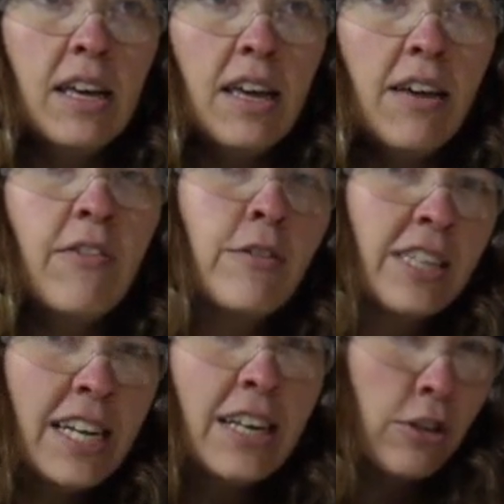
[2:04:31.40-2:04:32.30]
if it was
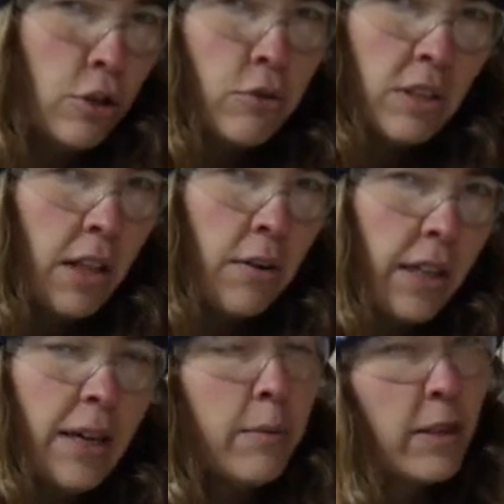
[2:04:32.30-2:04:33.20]
heating too
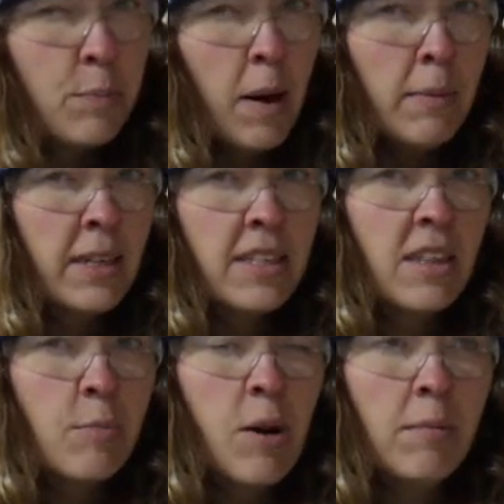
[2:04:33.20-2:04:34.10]
slowly, which probably isn't
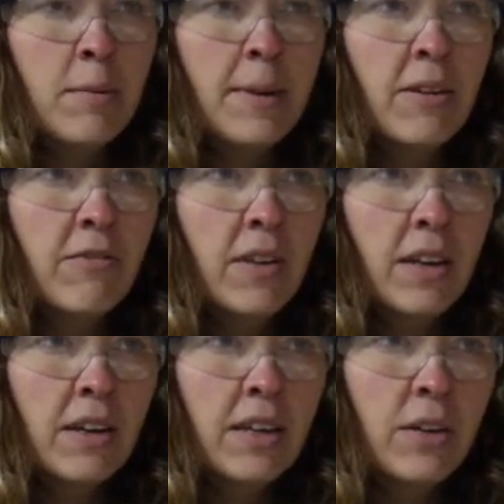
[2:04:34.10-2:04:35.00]
the problem in a, in
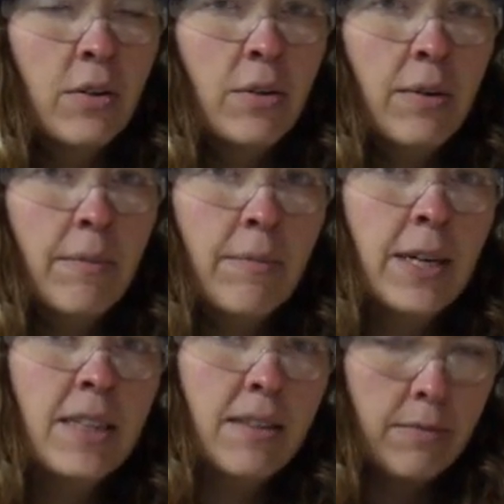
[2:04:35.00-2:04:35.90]
a kiln,
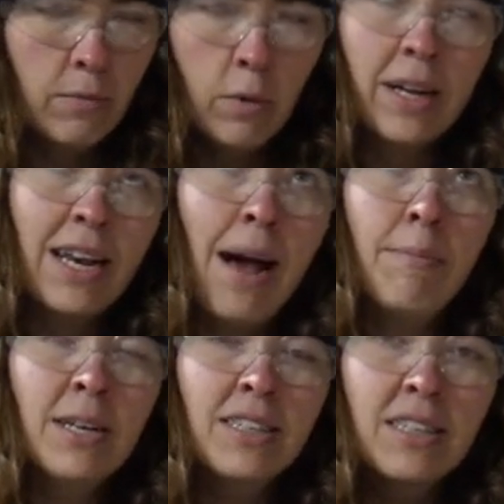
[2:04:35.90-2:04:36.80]
but what can
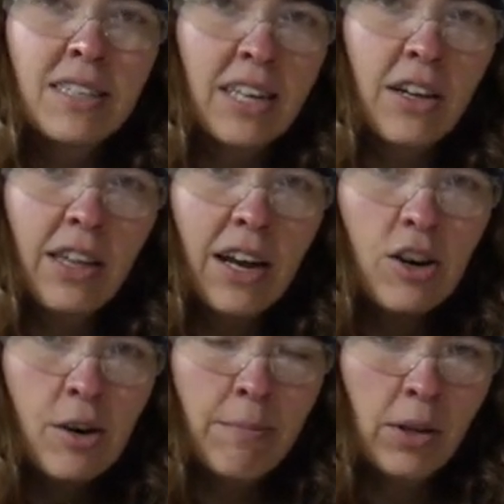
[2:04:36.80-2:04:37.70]
happen is the scale layer
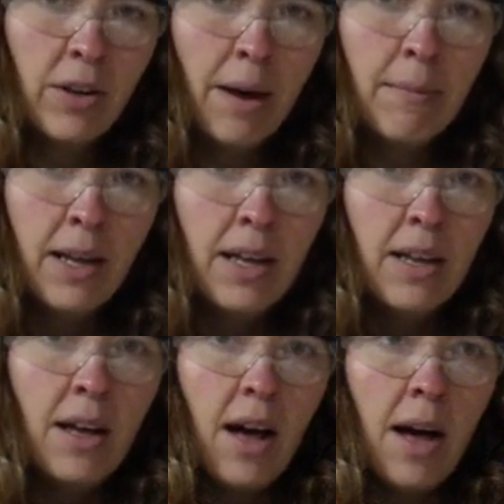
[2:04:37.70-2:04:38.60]
can build up
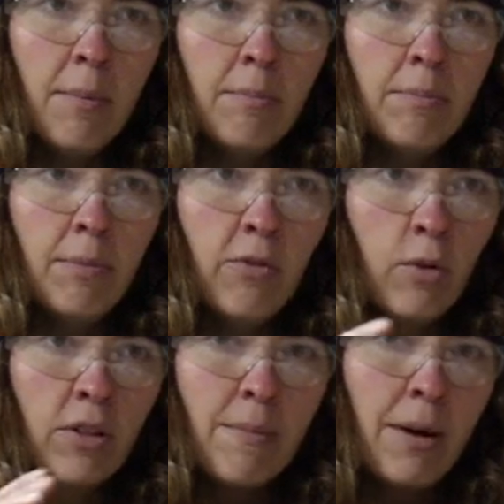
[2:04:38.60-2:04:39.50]
um,
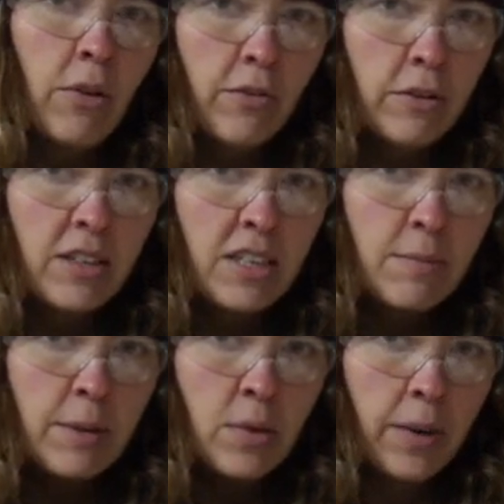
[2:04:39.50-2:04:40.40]
before the metal fuses
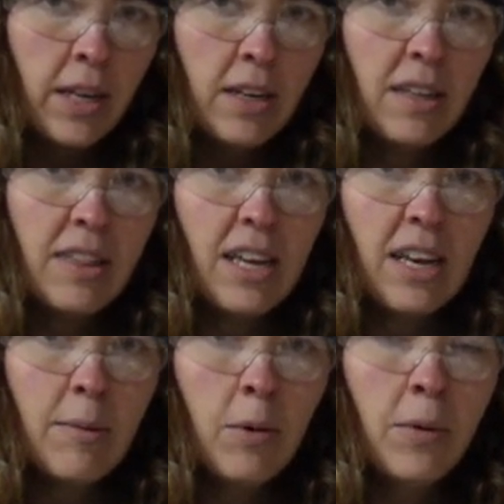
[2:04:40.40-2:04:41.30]
between the
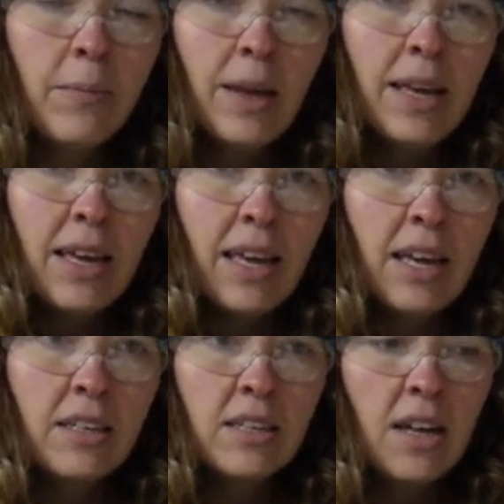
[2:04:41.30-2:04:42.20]
enamel
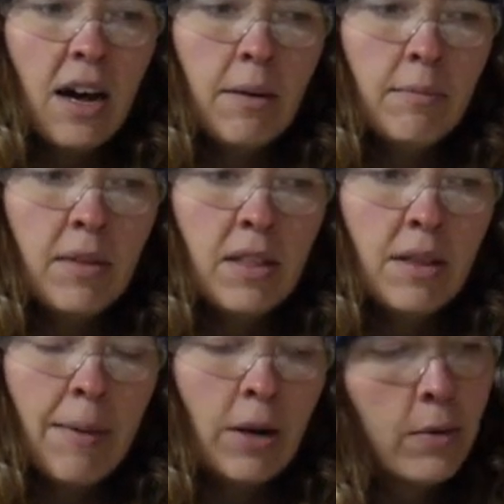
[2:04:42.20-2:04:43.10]
and um, the
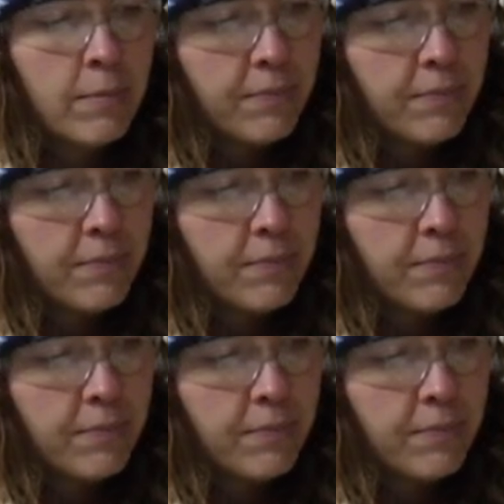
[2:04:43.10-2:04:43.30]
metal.